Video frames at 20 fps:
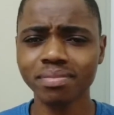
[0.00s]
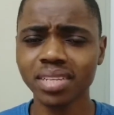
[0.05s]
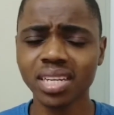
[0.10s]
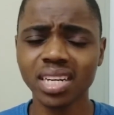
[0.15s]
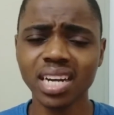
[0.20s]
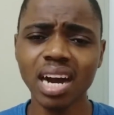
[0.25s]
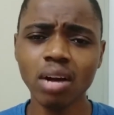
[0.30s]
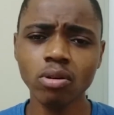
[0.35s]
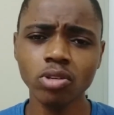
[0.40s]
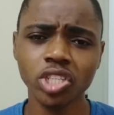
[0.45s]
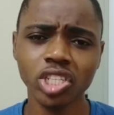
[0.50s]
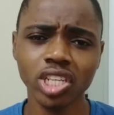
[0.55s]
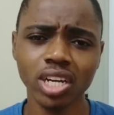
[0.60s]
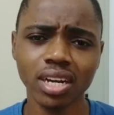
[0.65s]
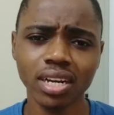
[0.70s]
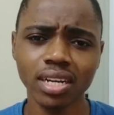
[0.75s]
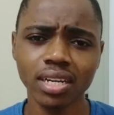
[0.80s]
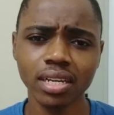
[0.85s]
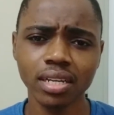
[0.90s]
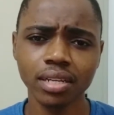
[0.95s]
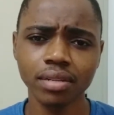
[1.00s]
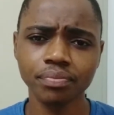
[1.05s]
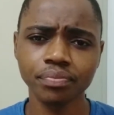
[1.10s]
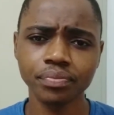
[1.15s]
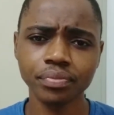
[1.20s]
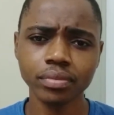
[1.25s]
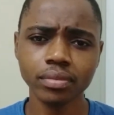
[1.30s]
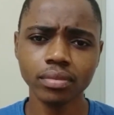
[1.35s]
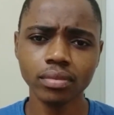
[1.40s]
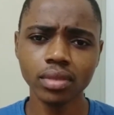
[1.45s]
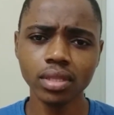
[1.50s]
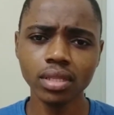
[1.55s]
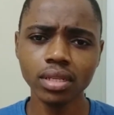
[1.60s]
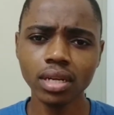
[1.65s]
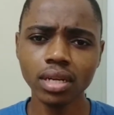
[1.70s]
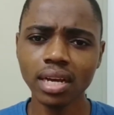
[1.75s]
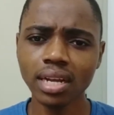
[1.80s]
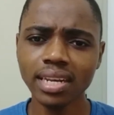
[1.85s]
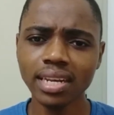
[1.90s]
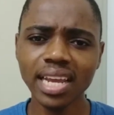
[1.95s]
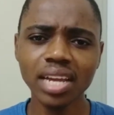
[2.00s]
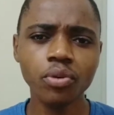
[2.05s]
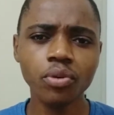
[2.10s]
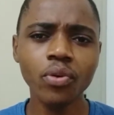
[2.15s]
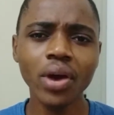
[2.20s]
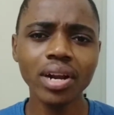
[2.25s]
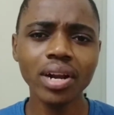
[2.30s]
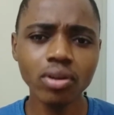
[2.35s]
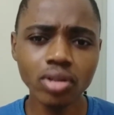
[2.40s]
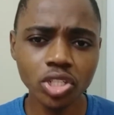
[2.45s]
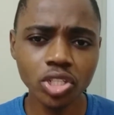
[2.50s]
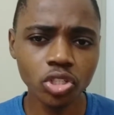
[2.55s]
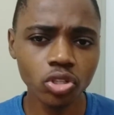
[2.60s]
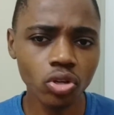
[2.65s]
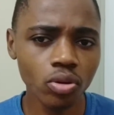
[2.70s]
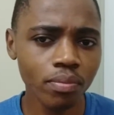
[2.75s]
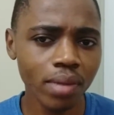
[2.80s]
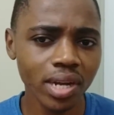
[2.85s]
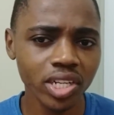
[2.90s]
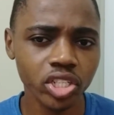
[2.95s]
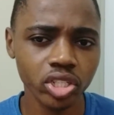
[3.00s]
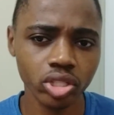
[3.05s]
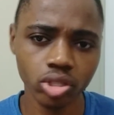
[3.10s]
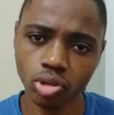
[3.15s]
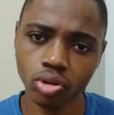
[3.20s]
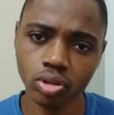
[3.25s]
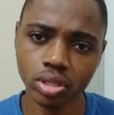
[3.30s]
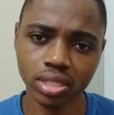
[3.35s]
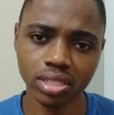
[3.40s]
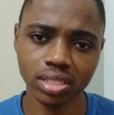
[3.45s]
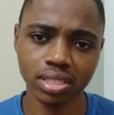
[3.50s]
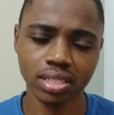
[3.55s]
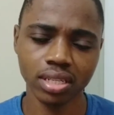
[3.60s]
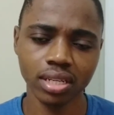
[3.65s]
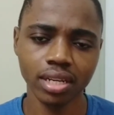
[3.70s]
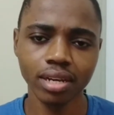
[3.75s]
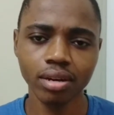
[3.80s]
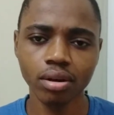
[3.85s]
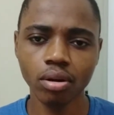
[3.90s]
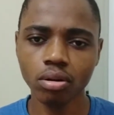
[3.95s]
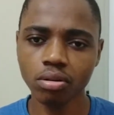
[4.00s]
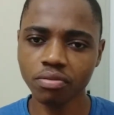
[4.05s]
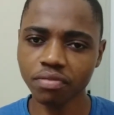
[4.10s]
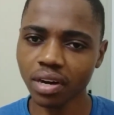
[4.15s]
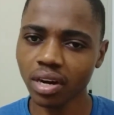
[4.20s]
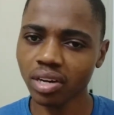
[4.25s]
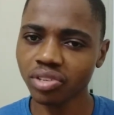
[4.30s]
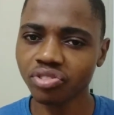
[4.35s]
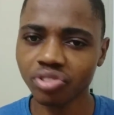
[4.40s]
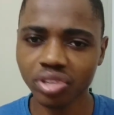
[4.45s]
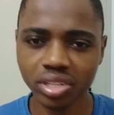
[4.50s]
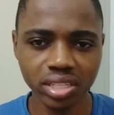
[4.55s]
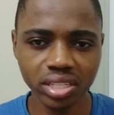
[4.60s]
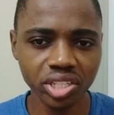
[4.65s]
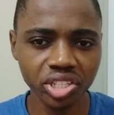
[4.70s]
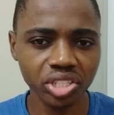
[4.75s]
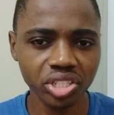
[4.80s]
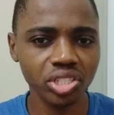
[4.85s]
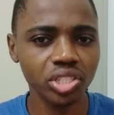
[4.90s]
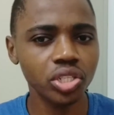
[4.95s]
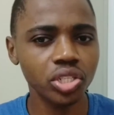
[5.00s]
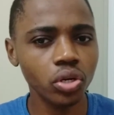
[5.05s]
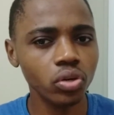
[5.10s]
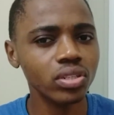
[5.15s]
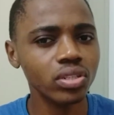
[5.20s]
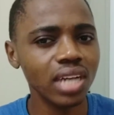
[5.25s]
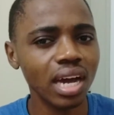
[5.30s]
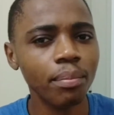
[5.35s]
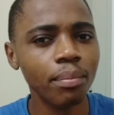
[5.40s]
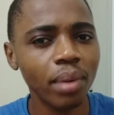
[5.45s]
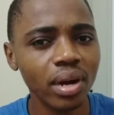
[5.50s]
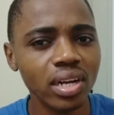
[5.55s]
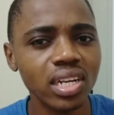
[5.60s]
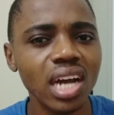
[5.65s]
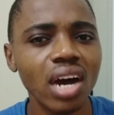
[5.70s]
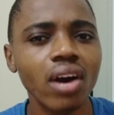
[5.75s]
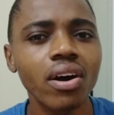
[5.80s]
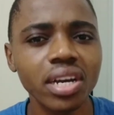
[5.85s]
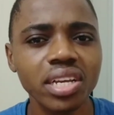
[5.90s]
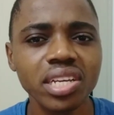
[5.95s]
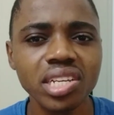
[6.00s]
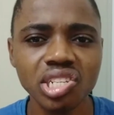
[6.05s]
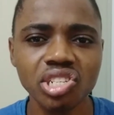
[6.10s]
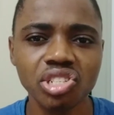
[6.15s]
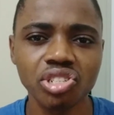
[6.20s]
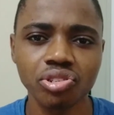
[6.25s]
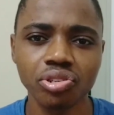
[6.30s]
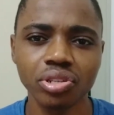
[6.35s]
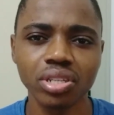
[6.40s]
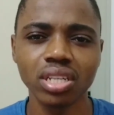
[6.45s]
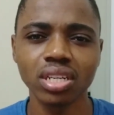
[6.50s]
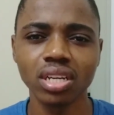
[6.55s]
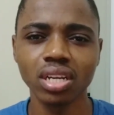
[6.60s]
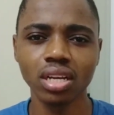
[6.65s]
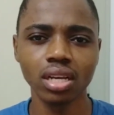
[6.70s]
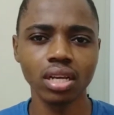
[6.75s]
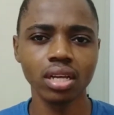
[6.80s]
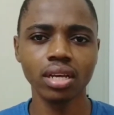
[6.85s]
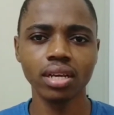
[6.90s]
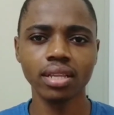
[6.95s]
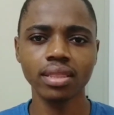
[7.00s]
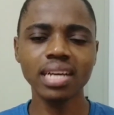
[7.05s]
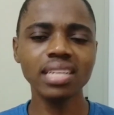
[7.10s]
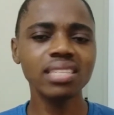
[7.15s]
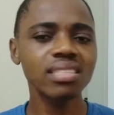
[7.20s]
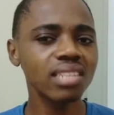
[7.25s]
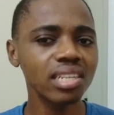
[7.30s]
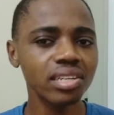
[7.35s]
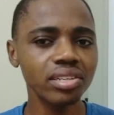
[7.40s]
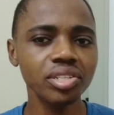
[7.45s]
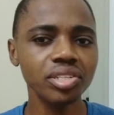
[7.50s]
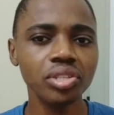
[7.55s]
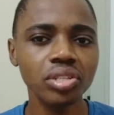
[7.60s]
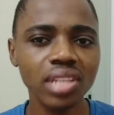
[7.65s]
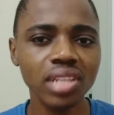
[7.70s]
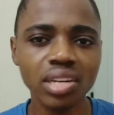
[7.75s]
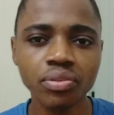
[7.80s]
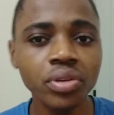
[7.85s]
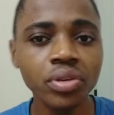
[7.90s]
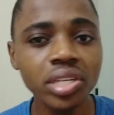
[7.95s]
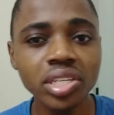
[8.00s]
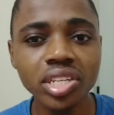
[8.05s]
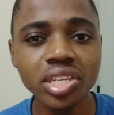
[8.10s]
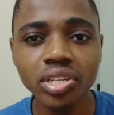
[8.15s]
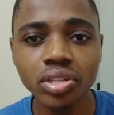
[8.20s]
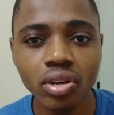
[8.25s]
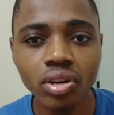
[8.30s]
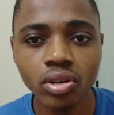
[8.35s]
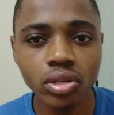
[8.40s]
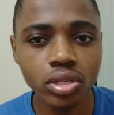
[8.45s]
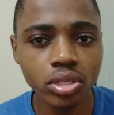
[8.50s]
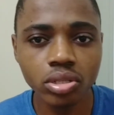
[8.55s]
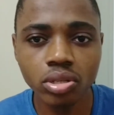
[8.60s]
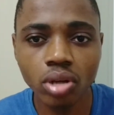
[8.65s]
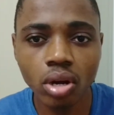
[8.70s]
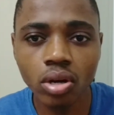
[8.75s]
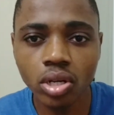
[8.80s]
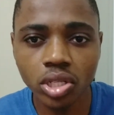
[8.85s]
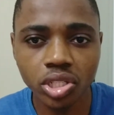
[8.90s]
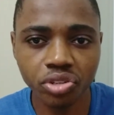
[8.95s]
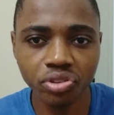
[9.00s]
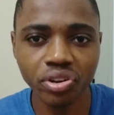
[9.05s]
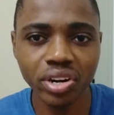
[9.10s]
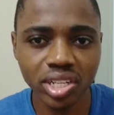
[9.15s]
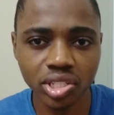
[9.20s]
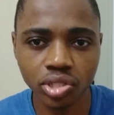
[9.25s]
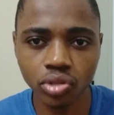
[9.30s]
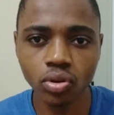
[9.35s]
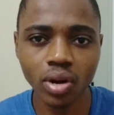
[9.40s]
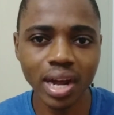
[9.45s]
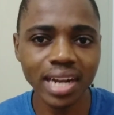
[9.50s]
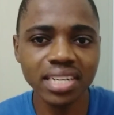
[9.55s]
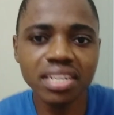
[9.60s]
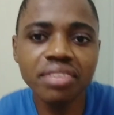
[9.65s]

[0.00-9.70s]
culture. Like, we are not so much taught of our tradition, taught about our history. That's the reason that we did not know Great Zulu. And